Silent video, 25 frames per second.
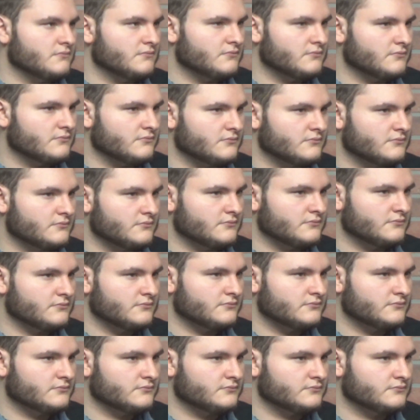A
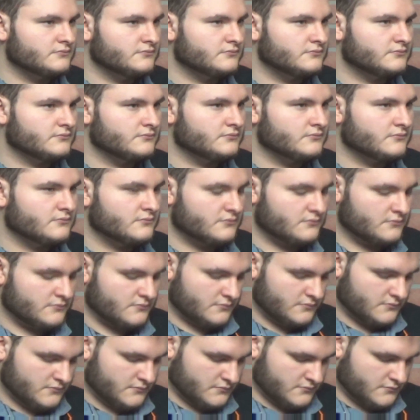national
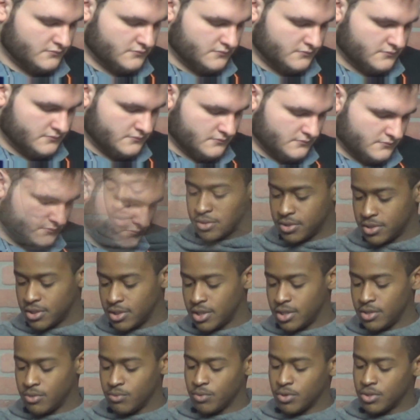geopolitical policy
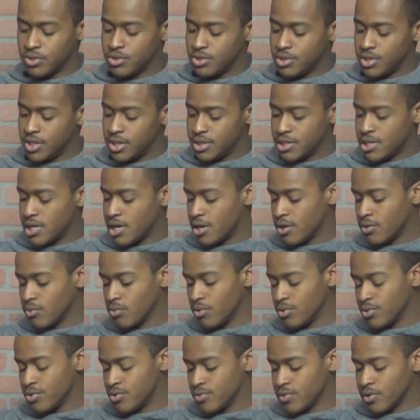in which the entire world
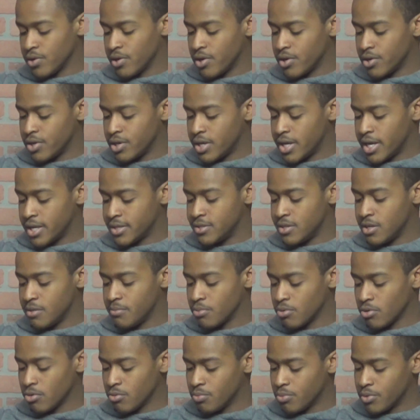is regarded as the
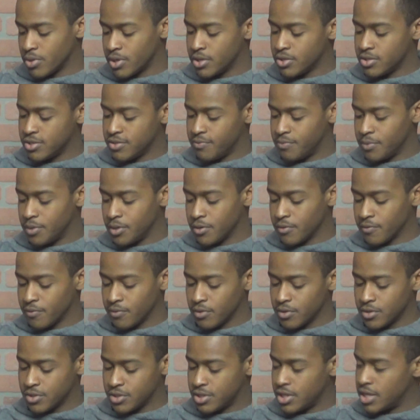appropriate sphere for a
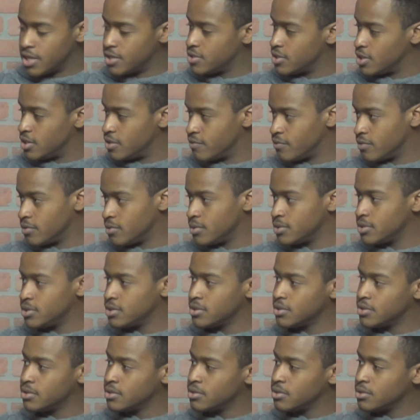state's influence.
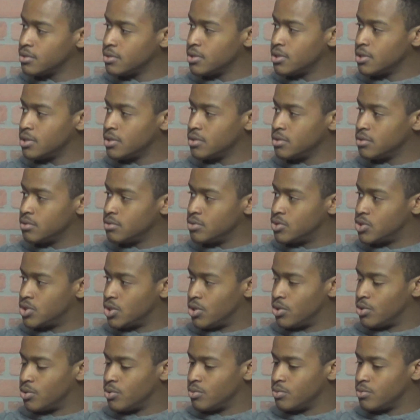
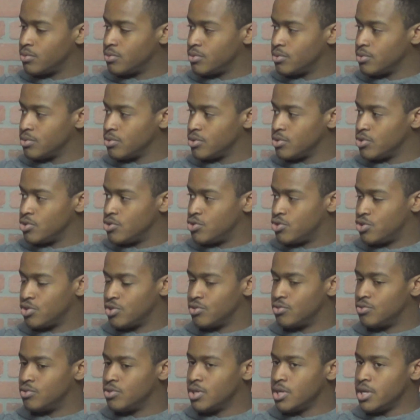So you should,
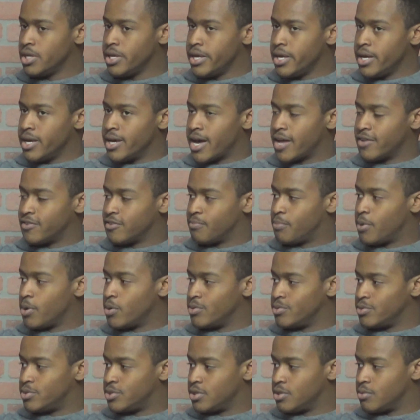as
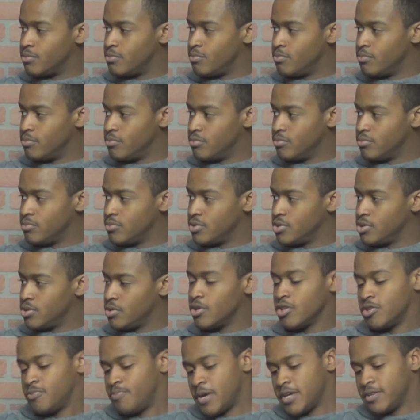opposed to, it's
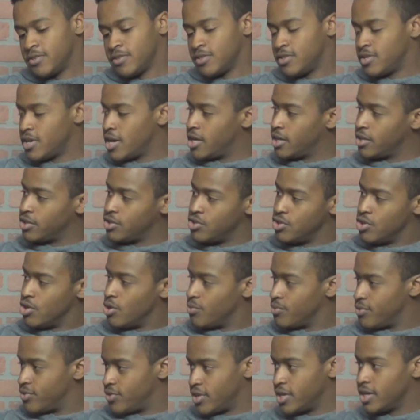basically saying you don't
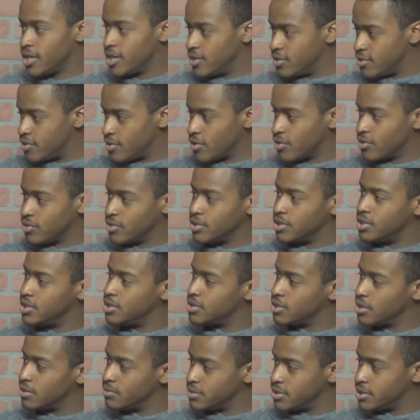think internally in
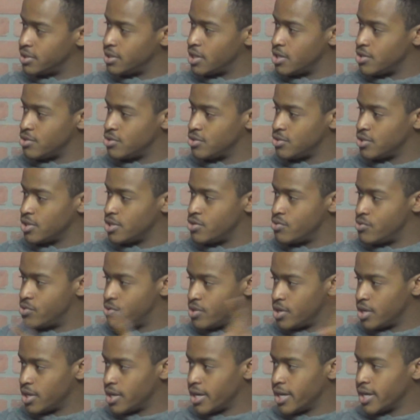terms of the nations, that you
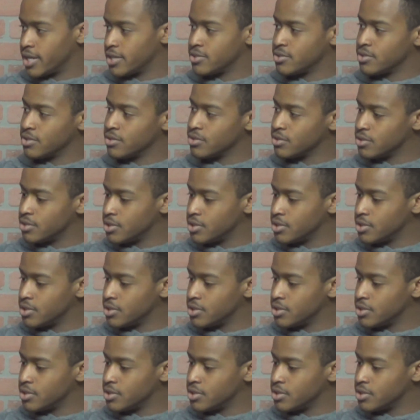think externally.